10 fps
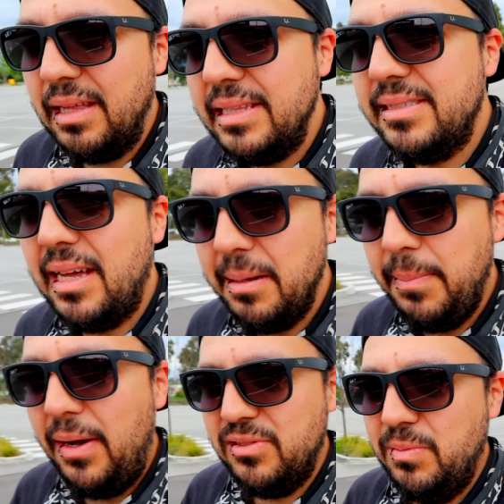it's not
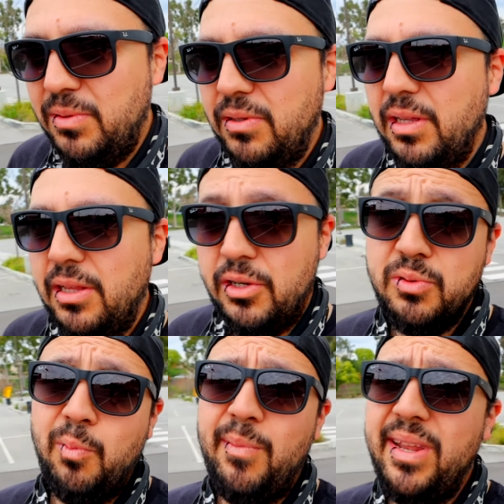impossible. There's
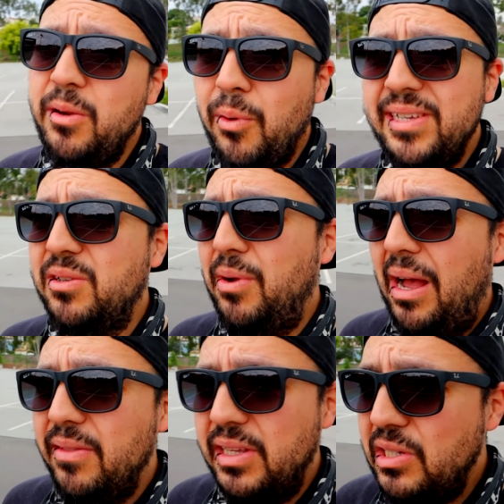many ways
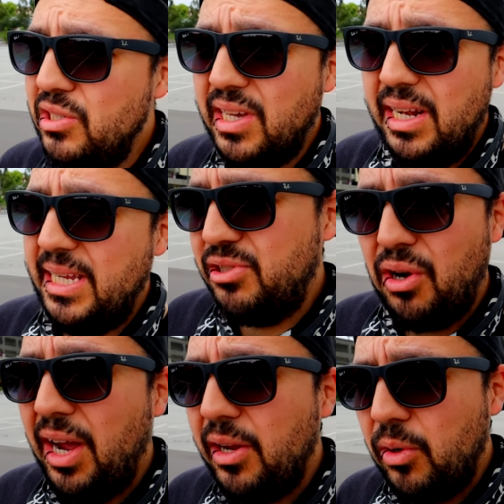around that. You just gotta
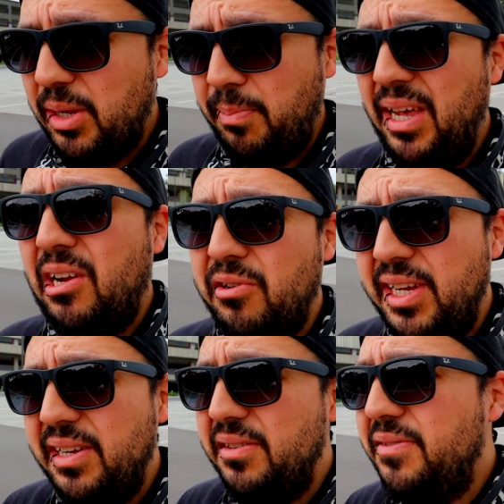try and get
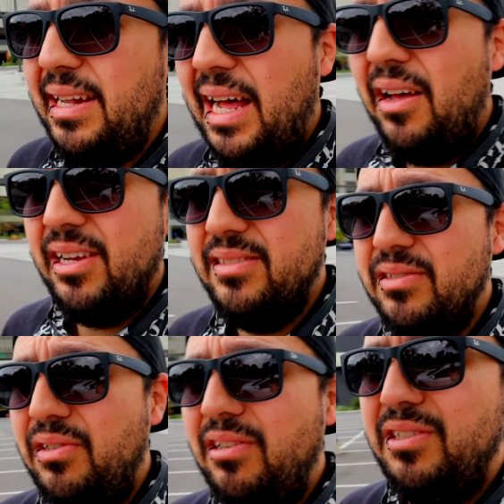creative. And now I get to
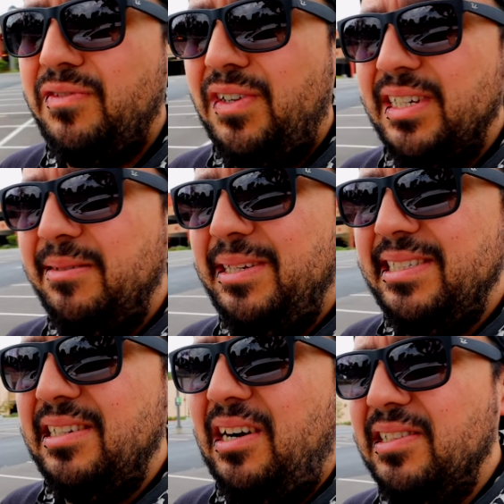go to this fucking
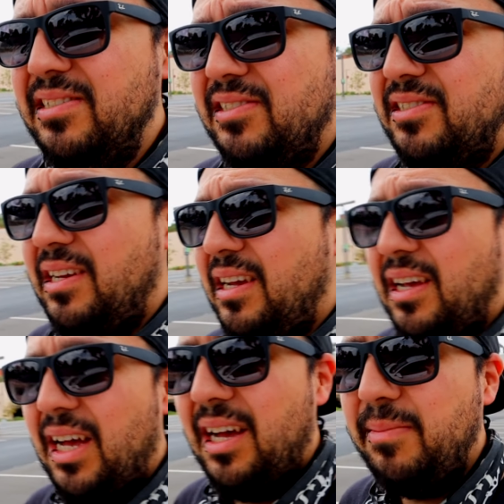amazing college.
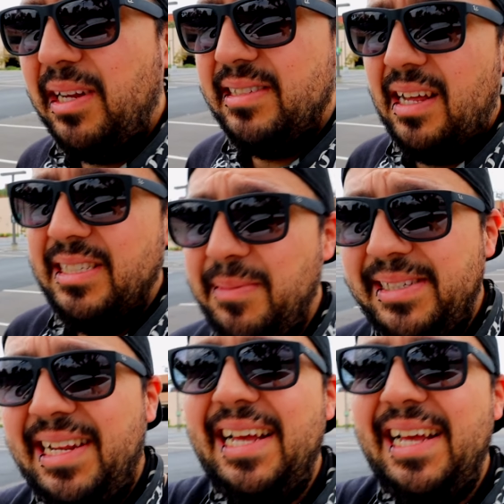I mean, it's not as amazing